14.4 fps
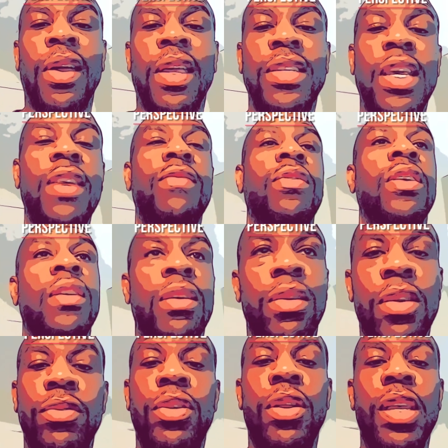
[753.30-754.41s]
Instead of, you
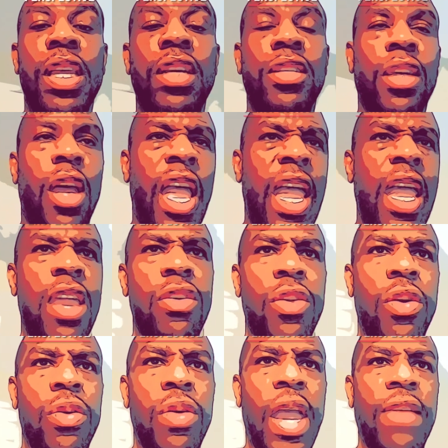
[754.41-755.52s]
know, tuning into, hey, you
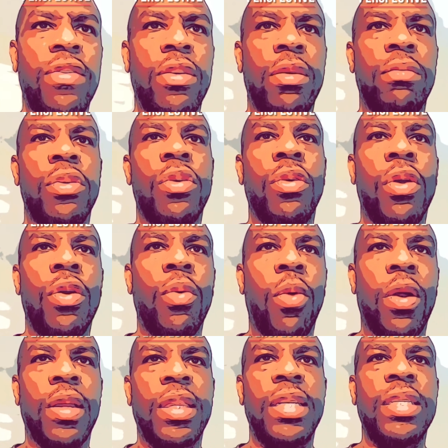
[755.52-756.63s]
know, you have to, you know, go to
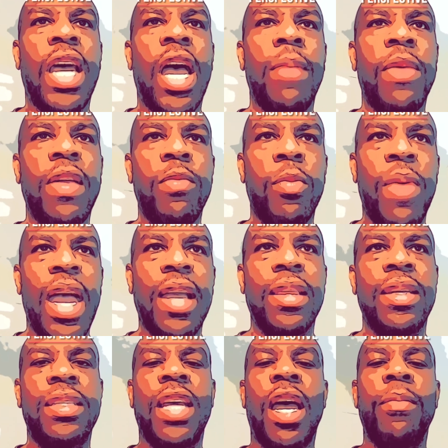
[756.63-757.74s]
work at this time, you have to be back at
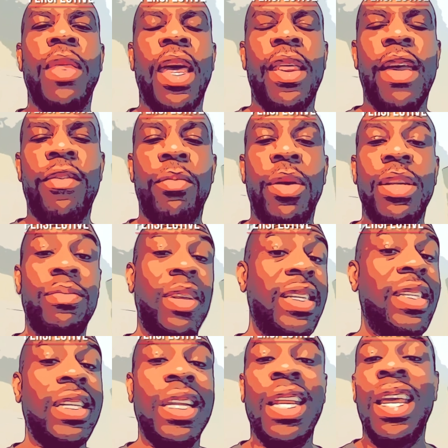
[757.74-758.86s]
this time, that, that, button on the
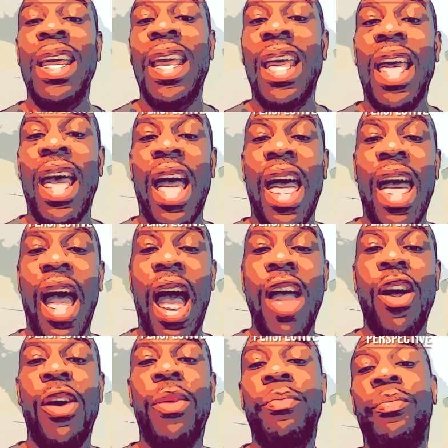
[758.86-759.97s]
seat. I
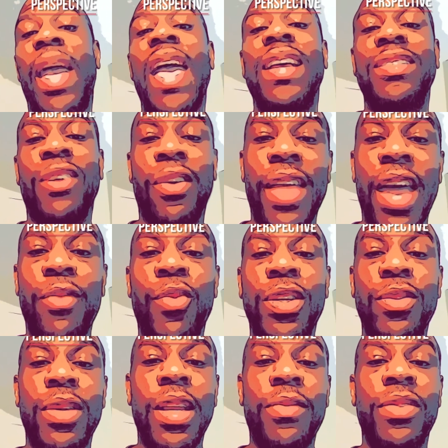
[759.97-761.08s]
all passed all that and went
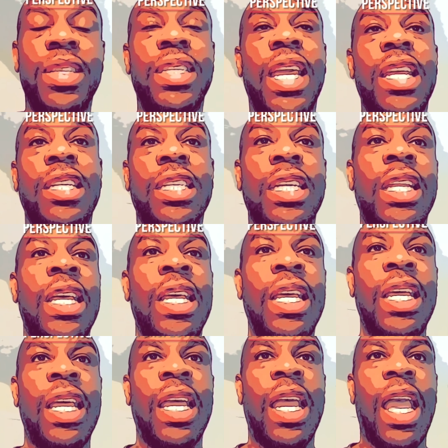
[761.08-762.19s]
to a different station
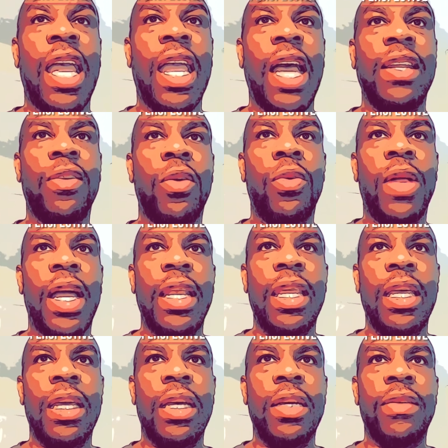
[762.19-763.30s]
and got to the whole
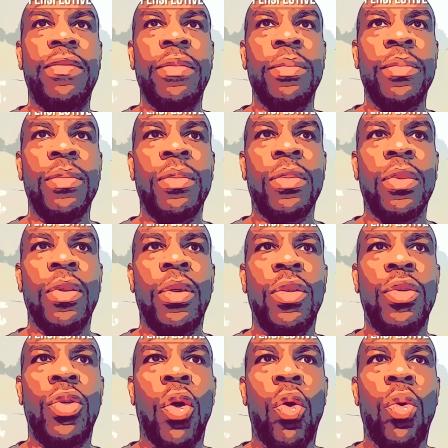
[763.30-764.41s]
idea of
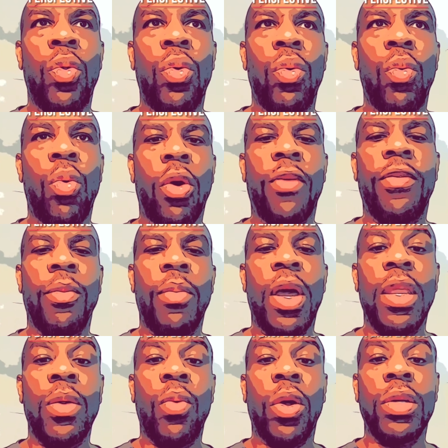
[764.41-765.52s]
don't work for
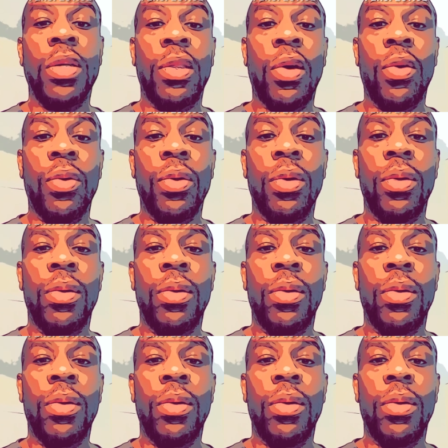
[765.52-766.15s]
money, work to learn.